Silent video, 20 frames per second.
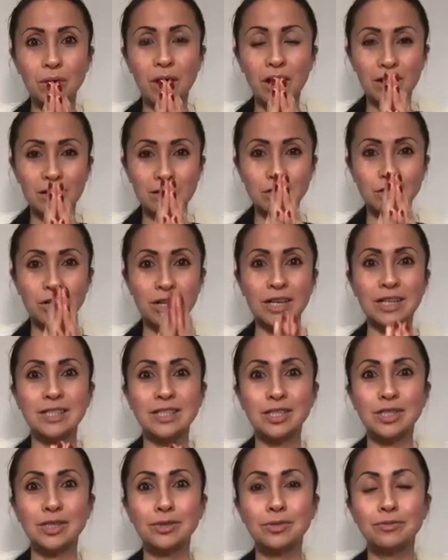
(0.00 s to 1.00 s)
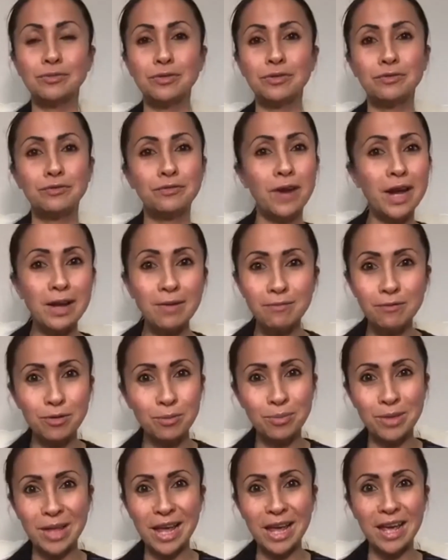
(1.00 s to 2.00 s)
are trying to refrain
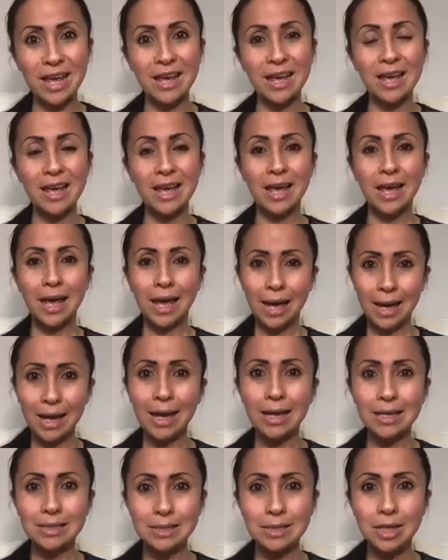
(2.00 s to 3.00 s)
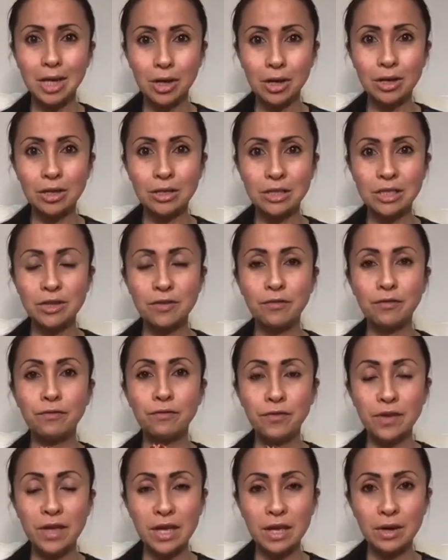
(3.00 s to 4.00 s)
from there, it is going to
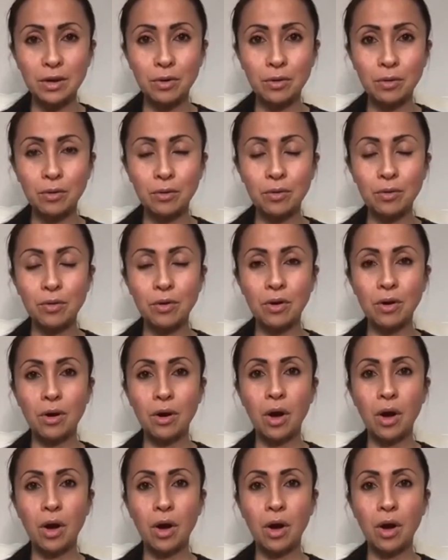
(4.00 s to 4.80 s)
feel